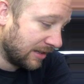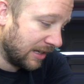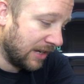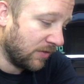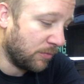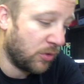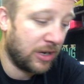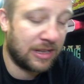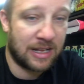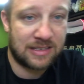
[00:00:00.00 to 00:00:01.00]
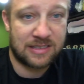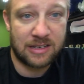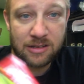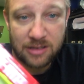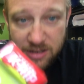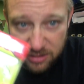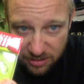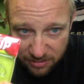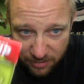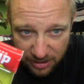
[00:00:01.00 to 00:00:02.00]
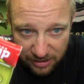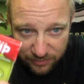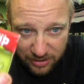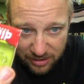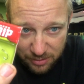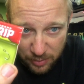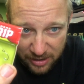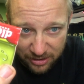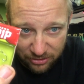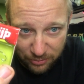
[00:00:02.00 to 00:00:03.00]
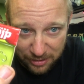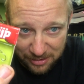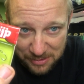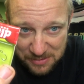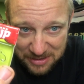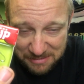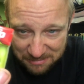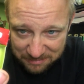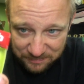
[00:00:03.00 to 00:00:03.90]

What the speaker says: Even putting that single on there, I left that in the package so I didn't lose it.